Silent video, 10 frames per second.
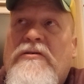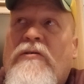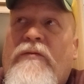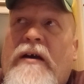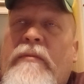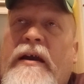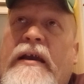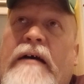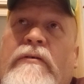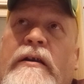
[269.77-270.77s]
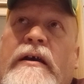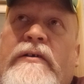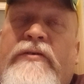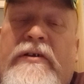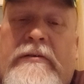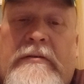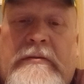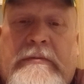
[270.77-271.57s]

and hopefully I make that one next year.